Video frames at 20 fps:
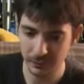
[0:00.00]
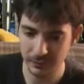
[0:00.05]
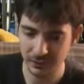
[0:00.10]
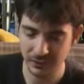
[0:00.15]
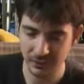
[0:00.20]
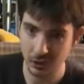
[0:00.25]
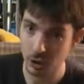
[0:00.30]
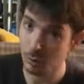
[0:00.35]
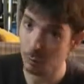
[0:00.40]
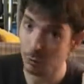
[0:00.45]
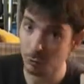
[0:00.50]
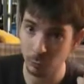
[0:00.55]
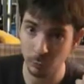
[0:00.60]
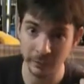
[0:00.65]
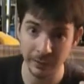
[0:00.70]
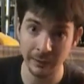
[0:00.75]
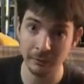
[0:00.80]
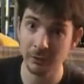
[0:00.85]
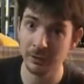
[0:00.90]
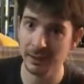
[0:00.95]
Star Wars
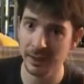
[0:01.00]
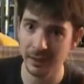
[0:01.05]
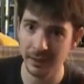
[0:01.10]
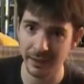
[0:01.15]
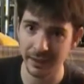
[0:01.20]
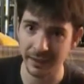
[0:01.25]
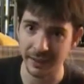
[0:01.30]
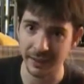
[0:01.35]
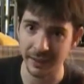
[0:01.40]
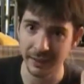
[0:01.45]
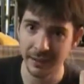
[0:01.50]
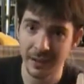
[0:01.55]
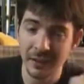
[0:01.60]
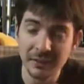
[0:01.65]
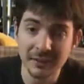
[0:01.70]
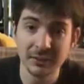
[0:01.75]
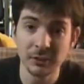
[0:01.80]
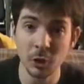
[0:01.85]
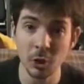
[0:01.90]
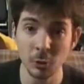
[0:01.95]
will never die.
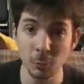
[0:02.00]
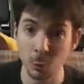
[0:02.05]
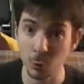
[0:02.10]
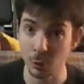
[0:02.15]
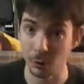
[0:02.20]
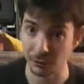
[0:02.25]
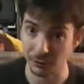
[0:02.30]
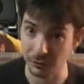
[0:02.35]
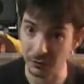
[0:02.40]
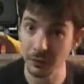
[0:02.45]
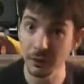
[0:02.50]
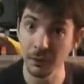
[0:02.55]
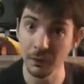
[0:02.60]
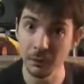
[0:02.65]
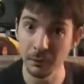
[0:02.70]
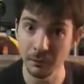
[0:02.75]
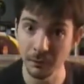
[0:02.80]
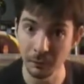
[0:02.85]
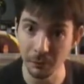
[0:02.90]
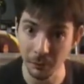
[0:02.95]
Star Wars,
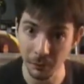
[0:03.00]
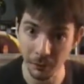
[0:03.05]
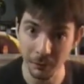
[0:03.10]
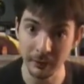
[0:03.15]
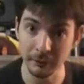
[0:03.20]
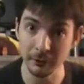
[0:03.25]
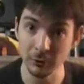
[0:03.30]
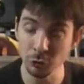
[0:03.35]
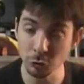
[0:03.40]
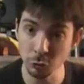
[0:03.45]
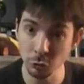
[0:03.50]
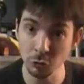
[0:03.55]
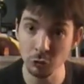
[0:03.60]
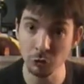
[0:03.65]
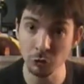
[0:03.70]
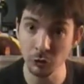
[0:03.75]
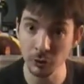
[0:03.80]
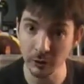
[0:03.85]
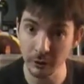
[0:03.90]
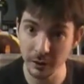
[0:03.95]
the original
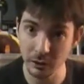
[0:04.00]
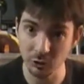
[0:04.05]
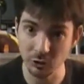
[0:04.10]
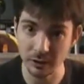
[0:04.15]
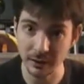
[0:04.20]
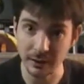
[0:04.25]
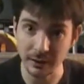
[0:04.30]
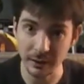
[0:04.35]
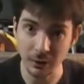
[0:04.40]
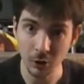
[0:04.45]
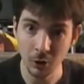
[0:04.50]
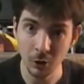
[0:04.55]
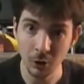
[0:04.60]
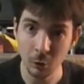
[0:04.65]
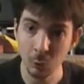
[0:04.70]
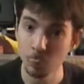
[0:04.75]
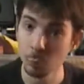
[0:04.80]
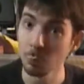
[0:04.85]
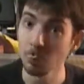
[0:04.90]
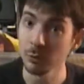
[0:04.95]
trilogy,
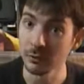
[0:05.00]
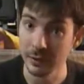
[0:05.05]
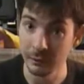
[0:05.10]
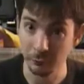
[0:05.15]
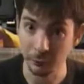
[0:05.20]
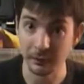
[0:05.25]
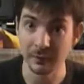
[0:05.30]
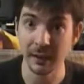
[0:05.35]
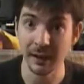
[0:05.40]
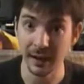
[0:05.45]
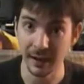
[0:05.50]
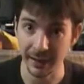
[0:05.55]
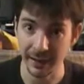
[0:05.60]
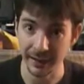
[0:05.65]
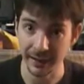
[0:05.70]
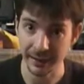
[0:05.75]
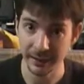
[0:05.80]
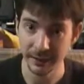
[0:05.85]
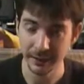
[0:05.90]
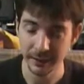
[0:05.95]
will never
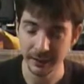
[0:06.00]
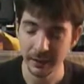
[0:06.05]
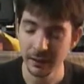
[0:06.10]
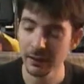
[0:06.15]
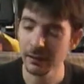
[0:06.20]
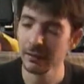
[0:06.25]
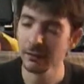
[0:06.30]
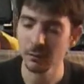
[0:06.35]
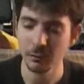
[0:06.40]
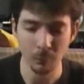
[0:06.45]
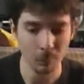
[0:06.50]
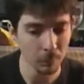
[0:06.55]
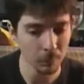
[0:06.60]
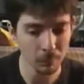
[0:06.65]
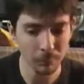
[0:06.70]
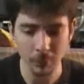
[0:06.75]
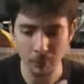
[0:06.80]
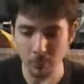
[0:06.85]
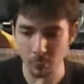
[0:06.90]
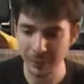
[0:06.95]
die.
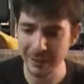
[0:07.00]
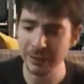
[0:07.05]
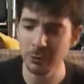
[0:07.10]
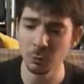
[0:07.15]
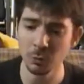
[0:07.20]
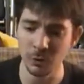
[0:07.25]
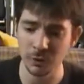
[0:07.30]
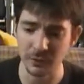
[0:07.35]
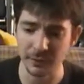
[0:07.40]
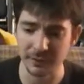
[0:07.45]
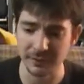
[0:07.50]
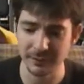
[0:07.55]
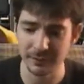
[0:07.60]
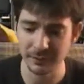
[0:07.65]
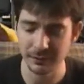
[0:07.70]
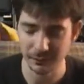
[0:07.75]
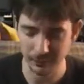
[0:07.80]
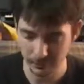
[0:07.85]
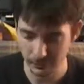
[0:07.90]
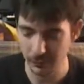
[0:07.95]
The
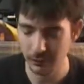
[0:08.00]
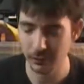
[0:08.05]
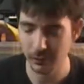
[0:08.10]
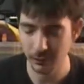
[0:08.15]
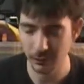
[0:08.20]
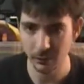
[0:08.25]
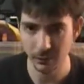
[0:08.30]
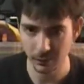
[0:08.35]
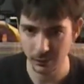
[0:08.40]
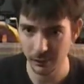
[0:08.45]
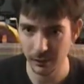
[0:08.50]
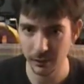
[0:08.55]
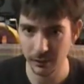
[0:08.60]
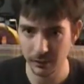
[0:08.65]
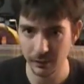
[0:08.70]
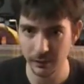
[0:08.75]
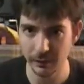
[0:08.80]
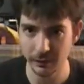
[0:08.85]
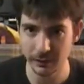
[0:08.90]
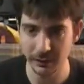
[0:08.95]
prequels
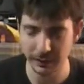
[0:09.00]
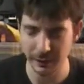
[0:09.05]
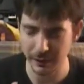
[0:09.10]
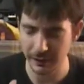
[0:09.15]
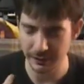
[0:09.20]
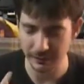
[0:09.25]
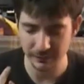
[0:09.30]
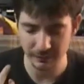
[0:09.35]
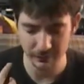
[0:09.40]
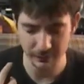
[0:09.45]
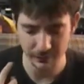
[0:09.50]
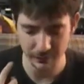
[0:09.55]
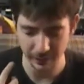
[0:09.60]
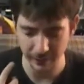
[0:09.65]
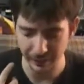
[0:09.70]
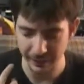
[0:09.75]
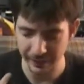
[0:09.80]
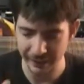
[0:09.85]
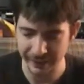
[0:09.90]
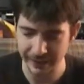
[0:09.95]
as
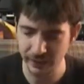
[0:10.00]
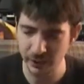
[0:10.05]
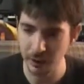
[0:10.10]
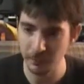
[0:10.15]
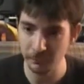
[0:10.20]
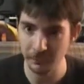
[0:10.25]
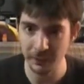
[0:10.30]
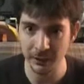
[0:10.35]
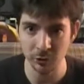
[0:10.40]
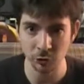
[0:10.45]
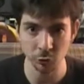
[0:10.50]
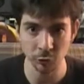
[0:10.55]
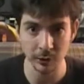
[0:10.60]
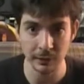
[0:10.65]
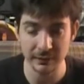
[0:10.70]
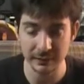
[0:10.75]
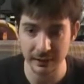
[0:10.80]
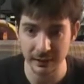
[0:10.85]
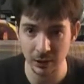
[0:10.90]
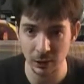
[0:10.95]
hanging on by a string
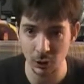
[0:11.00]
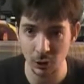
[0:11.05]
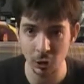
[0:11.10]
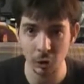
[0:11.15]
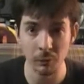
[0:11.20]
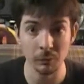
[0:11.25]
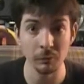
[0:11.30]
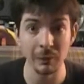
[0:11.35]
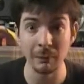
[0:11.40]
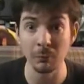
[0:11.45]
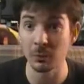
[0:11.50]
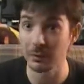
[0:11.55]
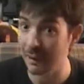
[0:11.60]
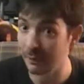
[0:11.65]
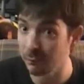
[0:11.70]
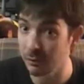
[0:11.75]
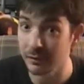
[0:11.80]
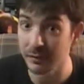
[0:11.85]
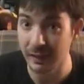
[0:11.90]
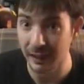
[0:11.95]
as they are, they will
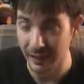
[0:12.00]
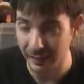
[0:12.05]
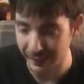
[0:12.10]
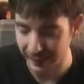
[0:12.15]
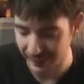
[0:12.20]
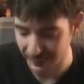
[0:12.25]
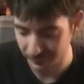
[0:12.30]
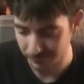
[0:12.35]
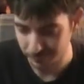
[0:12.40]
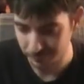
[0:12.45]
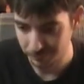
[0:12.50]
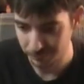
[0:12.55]
never die.